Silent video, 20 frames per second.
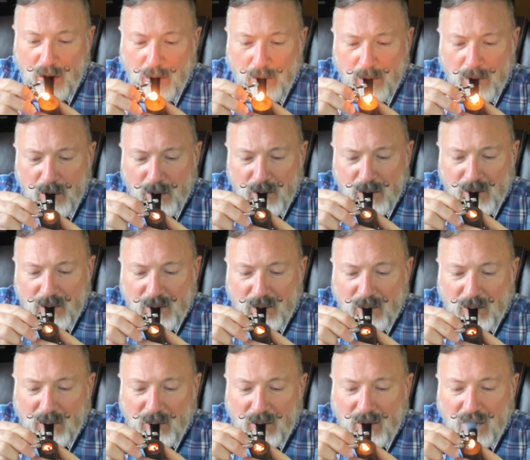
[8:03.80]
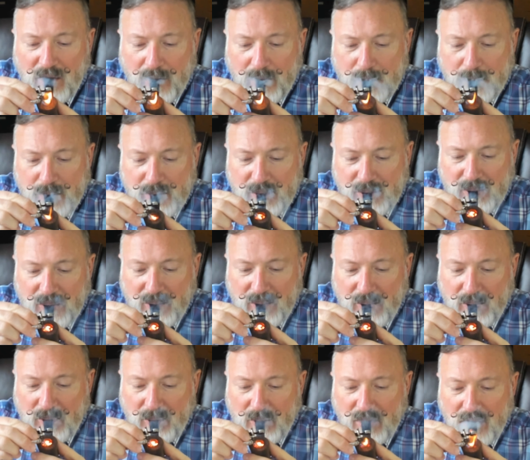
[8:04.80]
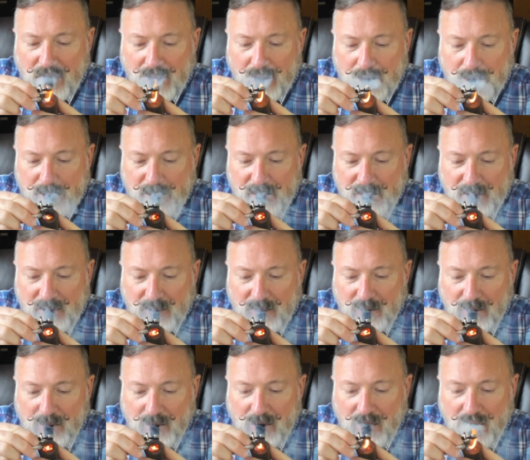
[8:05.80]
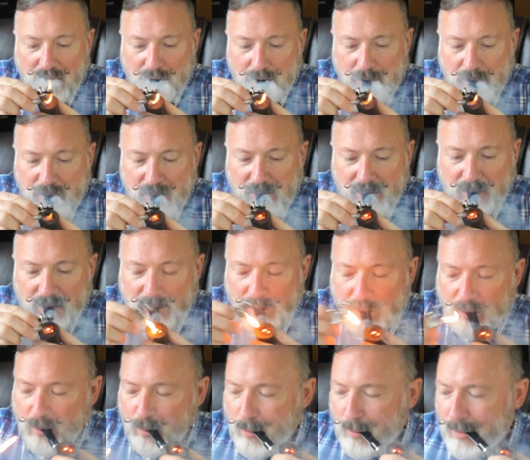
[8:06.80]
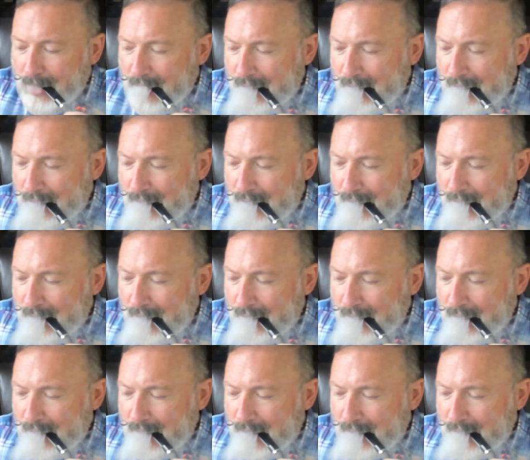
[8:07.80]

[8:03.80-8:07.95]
Nothing is said.